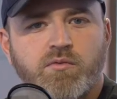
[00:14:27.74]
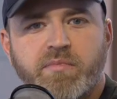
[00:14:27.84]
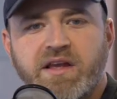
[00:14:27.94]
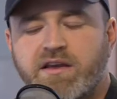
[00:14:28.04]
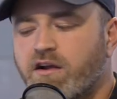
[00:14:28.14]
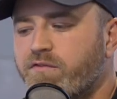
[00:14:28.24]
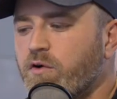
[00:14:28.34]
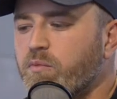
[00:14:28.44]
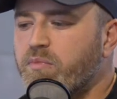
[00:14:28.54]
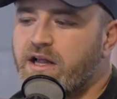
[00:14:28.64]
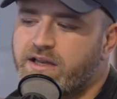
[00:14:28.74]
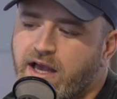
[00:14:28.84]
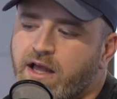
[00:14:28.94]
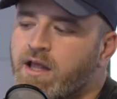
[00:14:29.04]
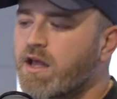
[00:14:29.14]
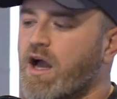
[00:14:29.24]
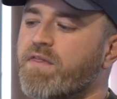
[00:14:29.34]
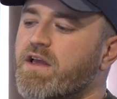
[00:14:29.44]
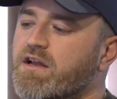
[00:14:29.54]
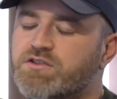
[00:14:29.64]
yeah. be careful. But yeah, I
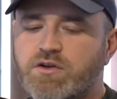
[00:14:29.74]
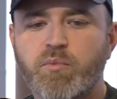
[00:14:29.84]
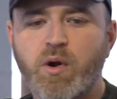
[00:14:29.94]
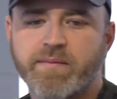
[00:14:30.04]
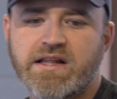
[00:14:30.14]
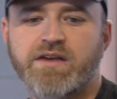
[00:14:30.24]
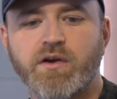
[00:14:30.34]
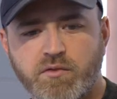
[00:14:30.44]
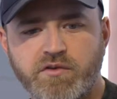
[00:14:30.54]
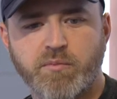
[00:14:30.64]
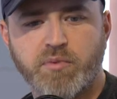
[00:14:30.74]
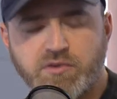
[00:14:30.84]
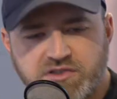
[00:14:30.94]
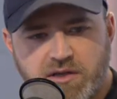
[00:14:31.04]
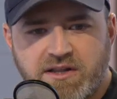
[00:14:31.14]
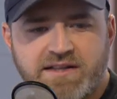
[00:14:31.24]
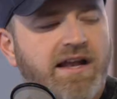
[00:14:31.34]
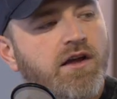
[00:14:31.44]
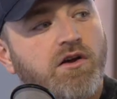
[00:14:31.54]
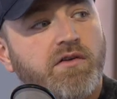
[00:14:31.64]
think at a certain point in my life, I would have approached something like
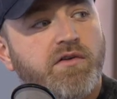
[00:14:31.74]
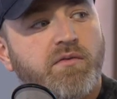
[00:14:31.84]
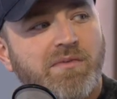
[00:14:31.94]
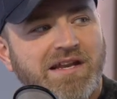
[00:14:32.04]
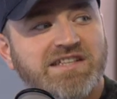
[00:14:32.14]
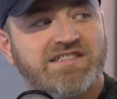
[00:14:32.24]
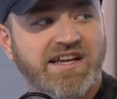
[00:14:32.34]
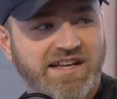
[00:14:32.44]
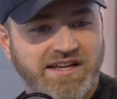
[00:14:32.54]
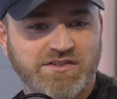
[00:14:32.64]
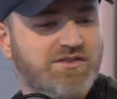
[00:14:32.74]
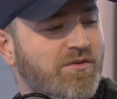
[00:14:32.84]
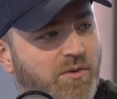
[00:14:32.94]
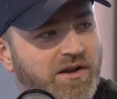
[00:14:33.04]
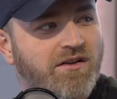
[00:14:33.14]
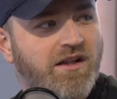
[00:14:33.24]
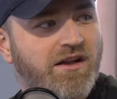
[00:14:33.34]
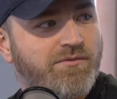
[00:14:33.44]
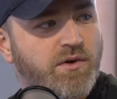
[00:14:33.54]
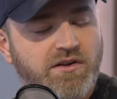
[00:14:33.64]
that. It could have even been exciting at a certain point in your
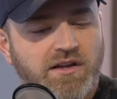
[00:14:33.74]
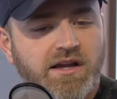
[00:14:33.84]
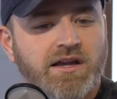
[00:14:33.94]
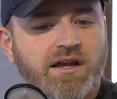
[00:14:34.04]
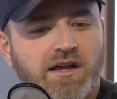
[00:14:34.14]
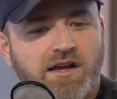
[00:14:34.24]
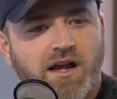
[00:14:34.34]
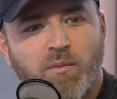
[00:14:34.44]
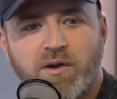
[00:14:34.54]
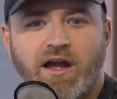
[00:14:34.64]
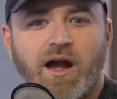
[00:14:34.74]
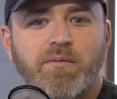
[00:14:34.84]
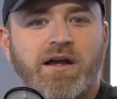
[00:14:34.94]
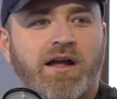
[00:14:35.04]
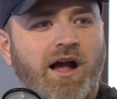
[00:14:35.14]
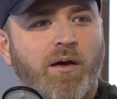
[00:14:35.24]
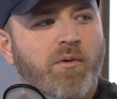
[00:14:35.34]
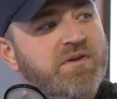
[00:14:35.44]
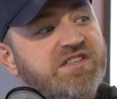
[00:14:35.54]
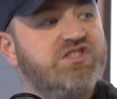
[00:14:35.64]
life, mm-hmm. where you're like, I'm gonna, I'm a, I'm
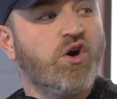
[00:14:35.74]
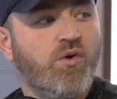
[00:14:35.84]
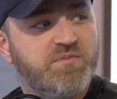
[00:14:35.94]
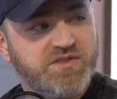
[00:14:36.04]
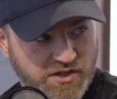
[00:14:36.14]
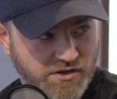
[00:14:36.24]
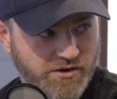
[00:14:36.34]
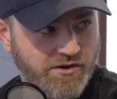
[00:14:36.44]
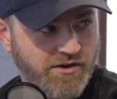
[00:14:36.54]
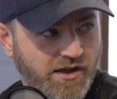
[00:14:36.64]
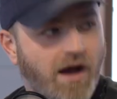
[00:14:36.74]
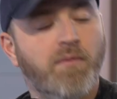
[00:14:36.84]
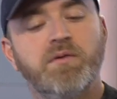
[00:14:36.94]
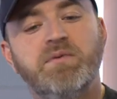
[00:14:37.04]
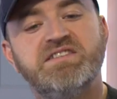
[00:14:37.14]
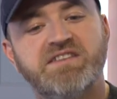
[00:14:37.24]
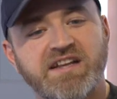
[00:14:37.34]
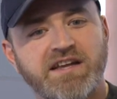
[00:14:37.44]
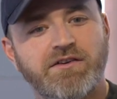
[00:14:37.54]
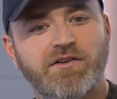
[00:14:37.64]
gonna be so obscure. I'm gonna be
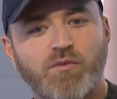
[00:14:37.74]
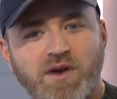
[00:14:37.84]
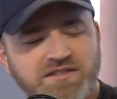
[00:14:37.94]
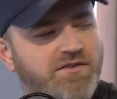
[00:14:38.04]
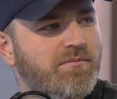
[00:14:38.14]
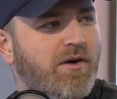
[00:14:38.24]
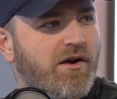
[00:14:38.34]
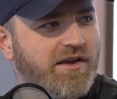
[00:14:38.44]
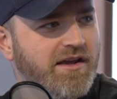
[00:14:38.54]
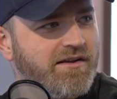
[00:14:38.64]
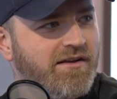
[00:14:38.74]
sitting here in a Western market